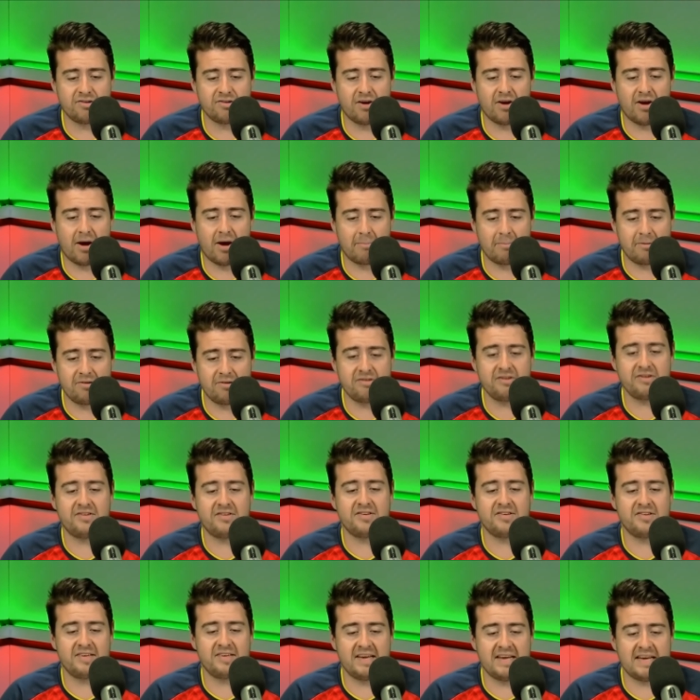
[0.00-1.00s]
So I'm interested
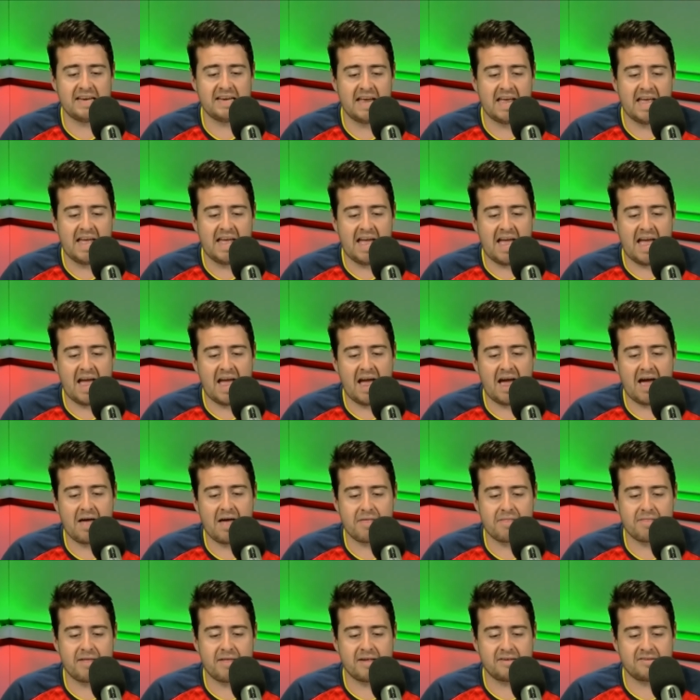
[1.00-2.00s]
to see
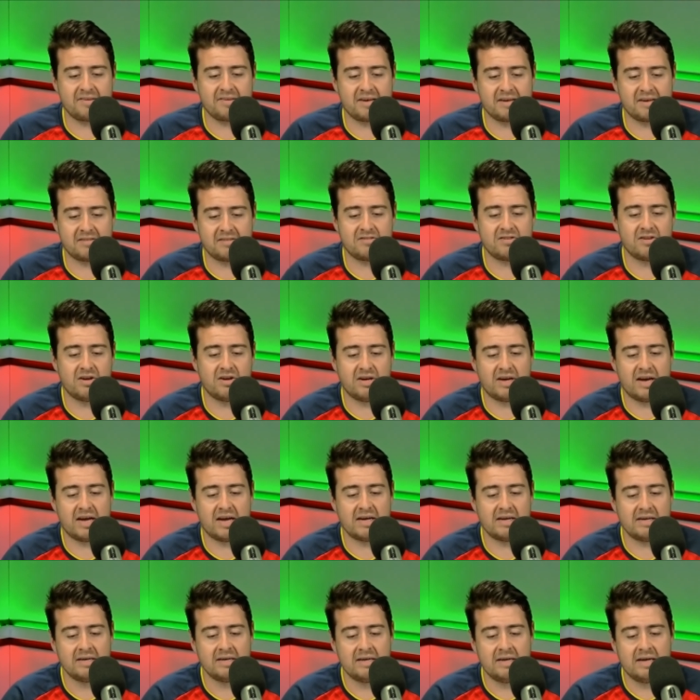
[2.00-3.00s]
how that's going to turn
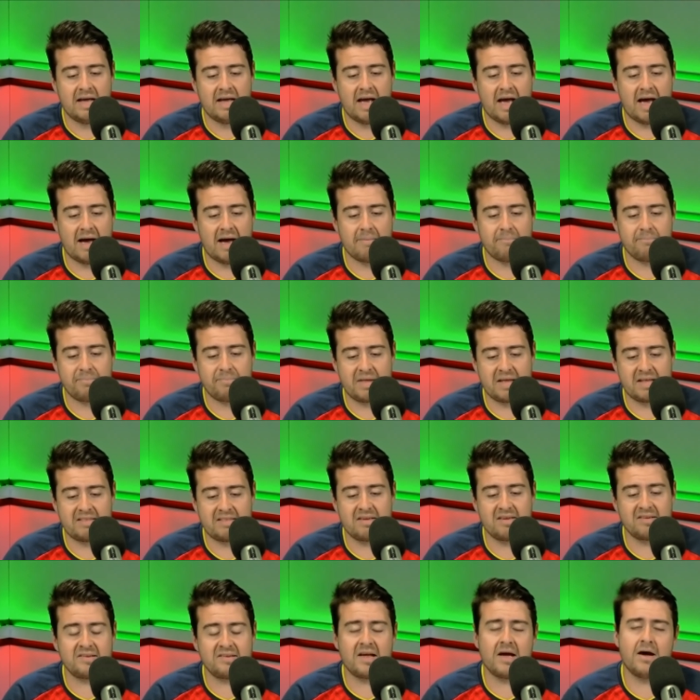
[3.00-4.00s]
out. Um, now,
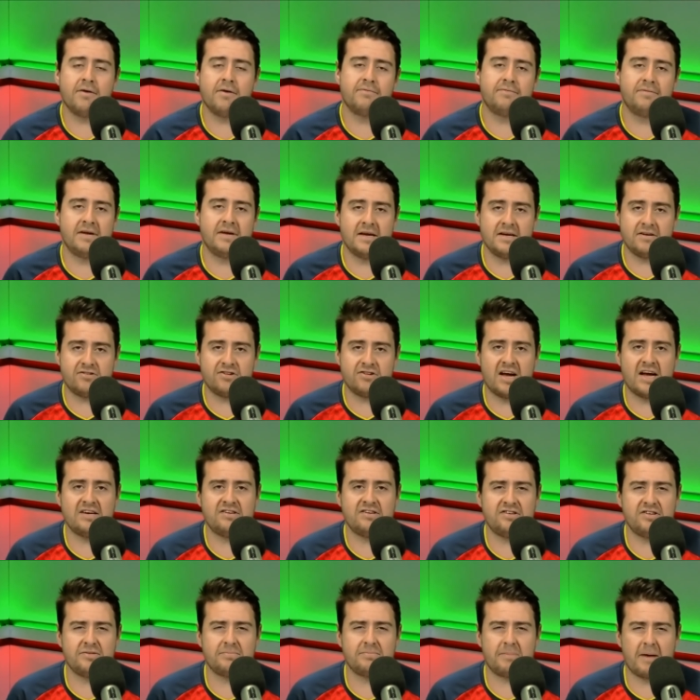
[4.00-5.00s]
does Carl Veart
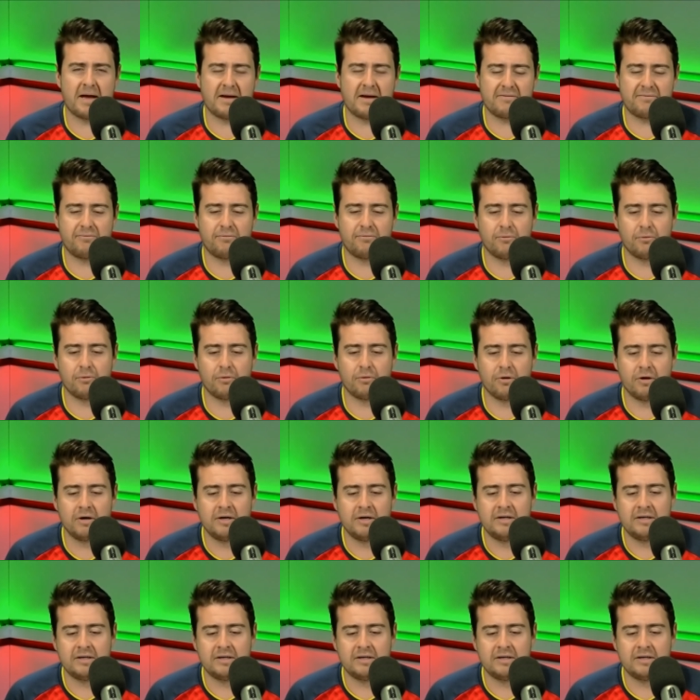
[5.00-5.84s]
change his back four?